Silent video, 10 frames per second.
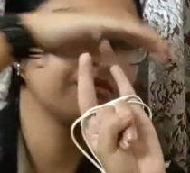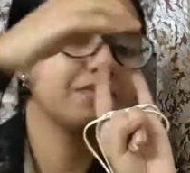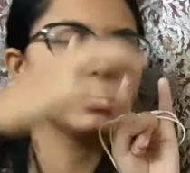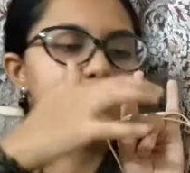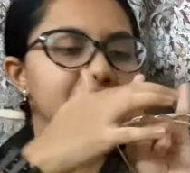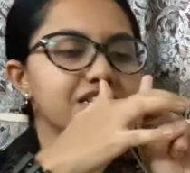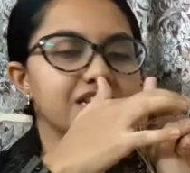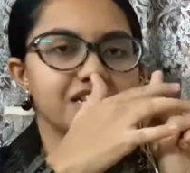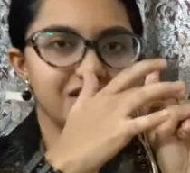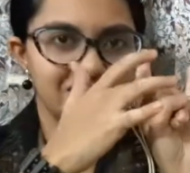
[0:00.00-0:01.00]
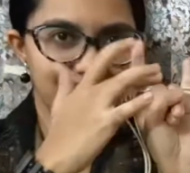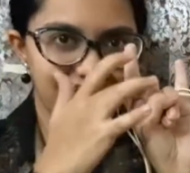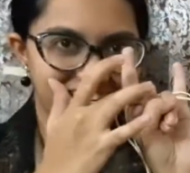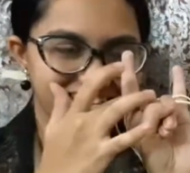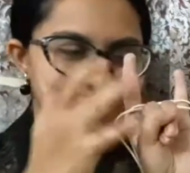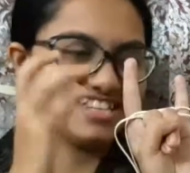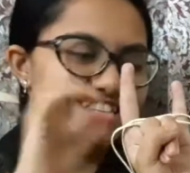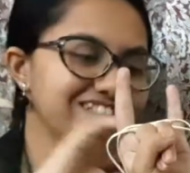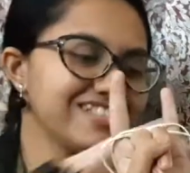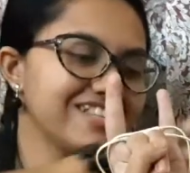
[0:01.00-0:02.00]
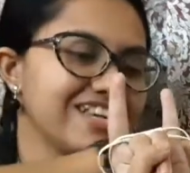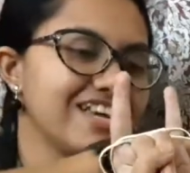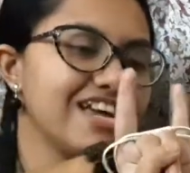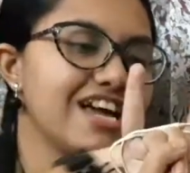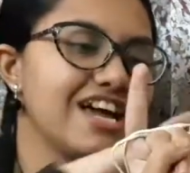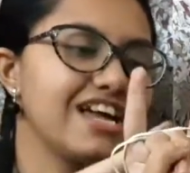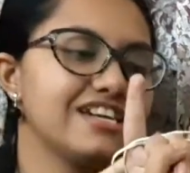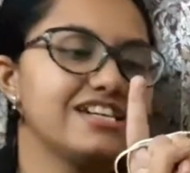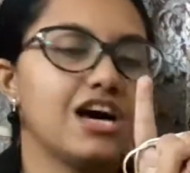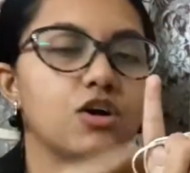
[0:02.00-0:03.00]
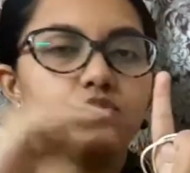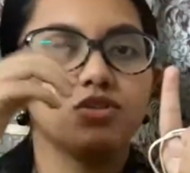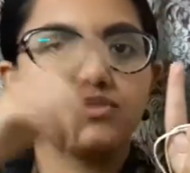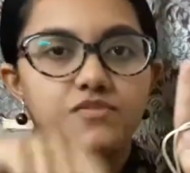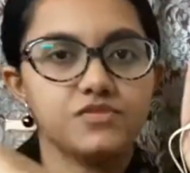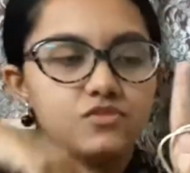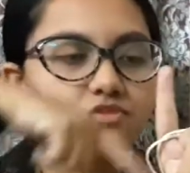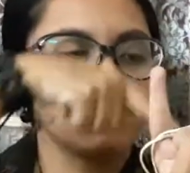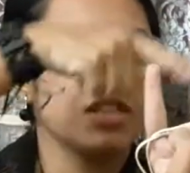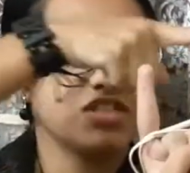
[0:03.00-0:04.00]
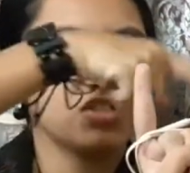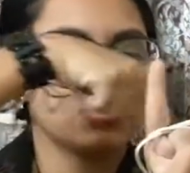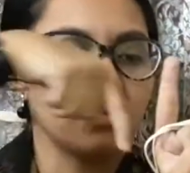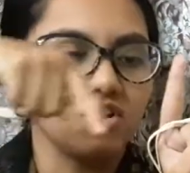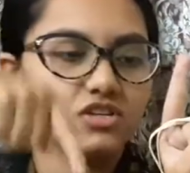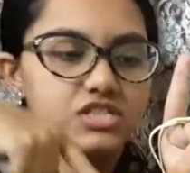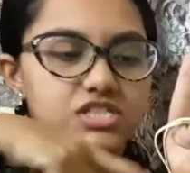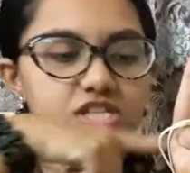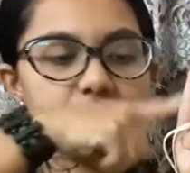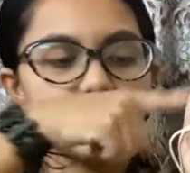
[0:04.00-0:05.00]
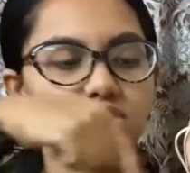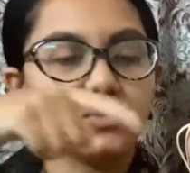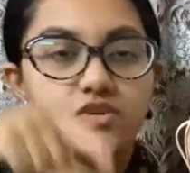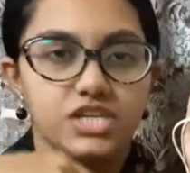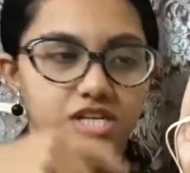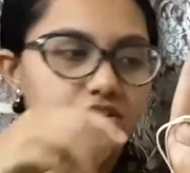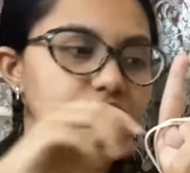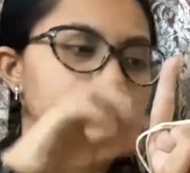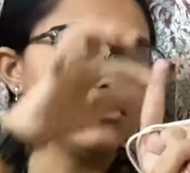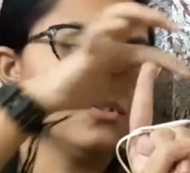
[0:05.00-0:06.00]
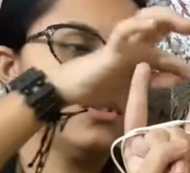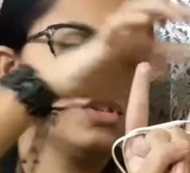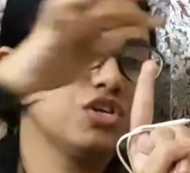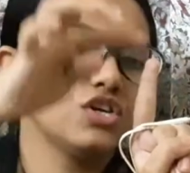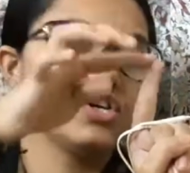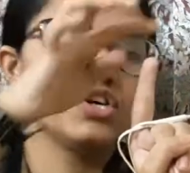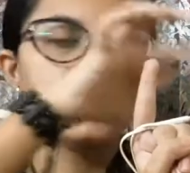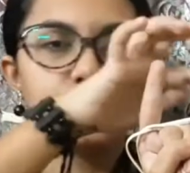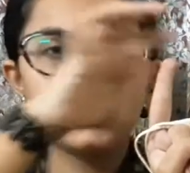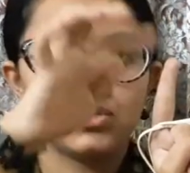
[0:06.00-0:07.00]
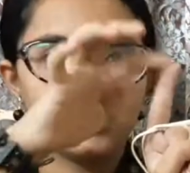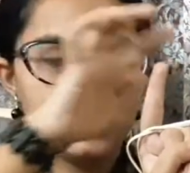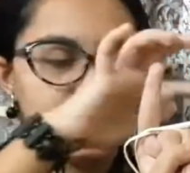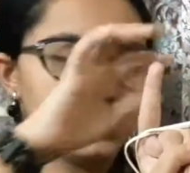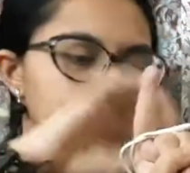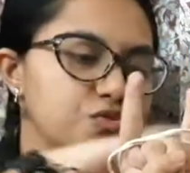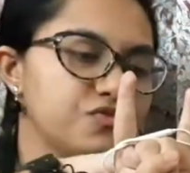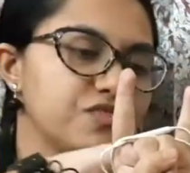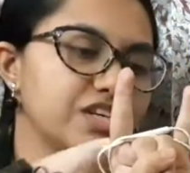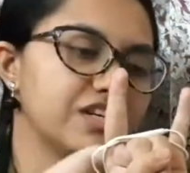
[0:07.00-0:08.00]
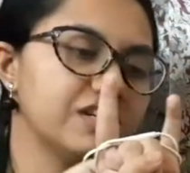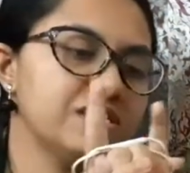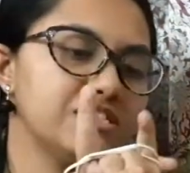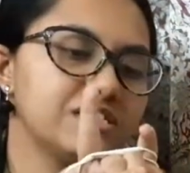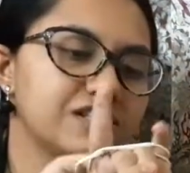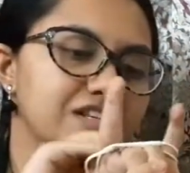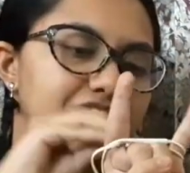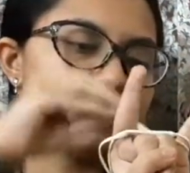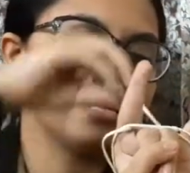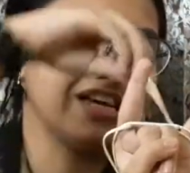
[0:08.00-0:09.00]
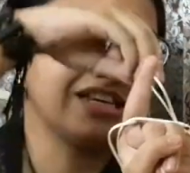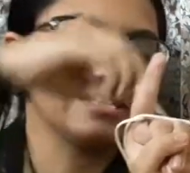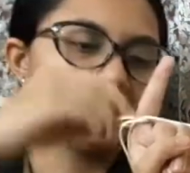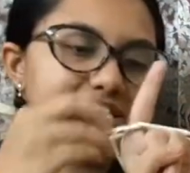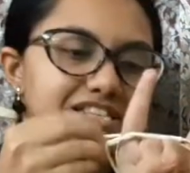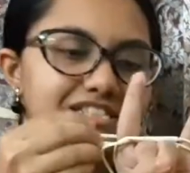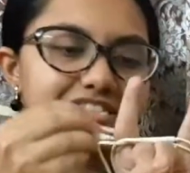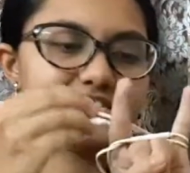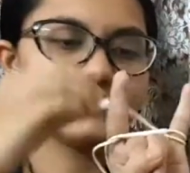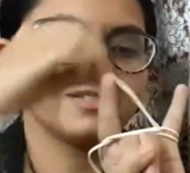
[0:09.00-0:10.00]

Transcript: place it here like this, and now you have to crisscross your earphone to these two fingers like this.